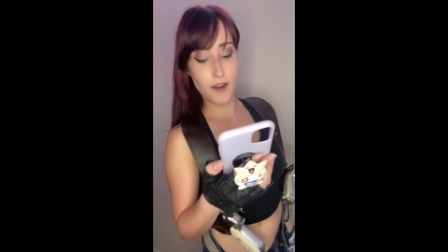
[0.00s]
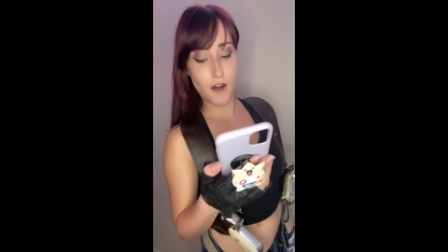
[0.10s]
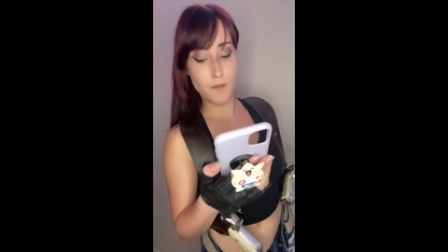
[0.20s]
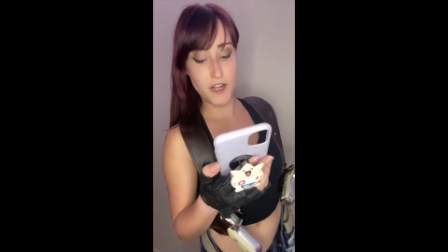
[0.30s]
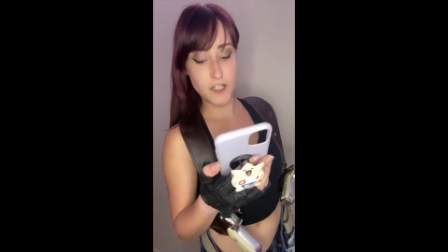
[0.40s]

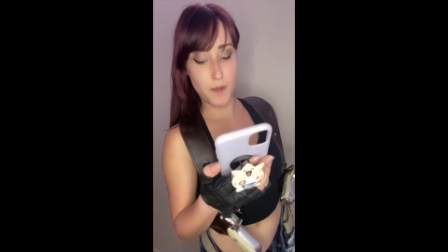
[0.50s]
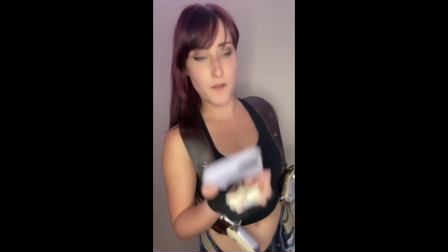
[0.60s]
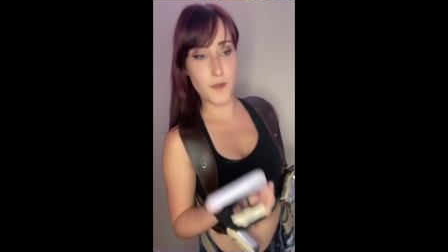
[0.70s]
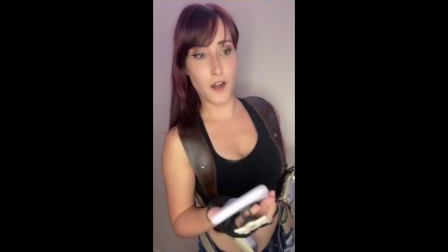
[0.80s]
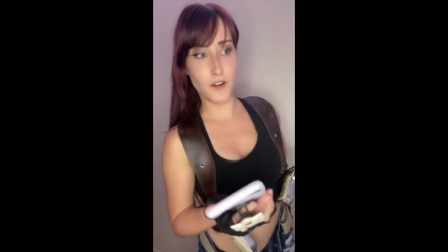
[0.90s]
Eryn bitch might have
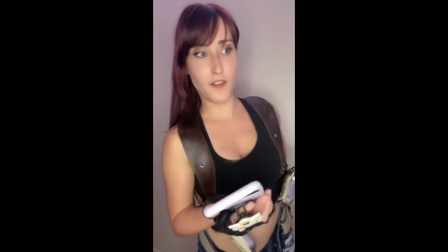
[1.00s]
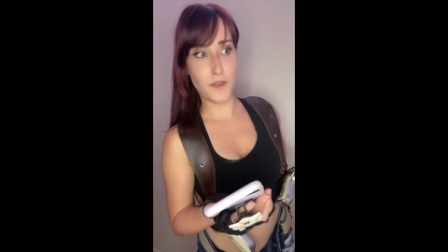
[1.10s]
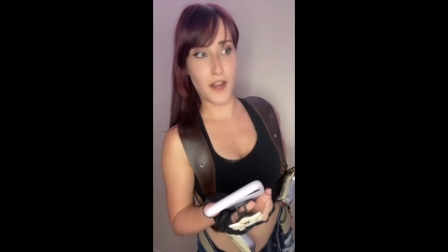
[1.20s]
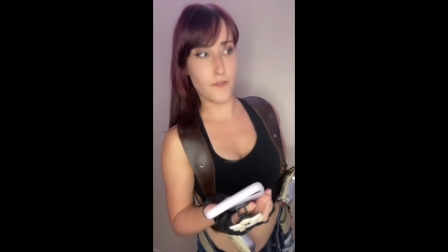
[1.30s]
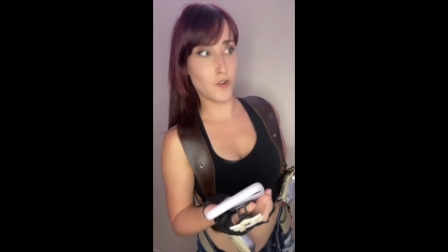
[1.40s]
been onto
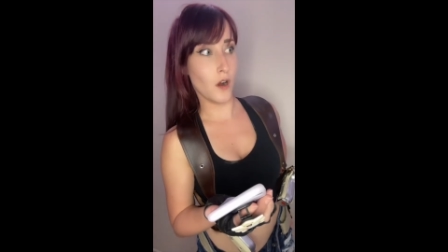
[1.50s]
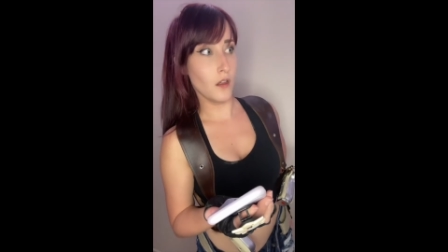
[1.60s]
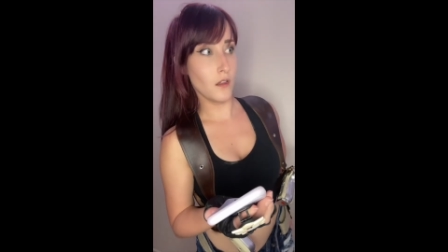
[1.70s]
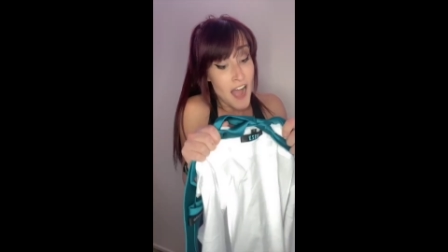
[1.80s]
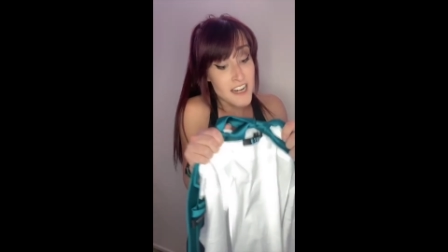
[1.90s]
something after all.
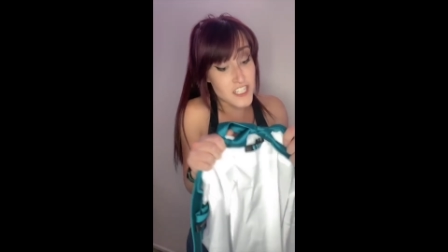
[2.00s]
I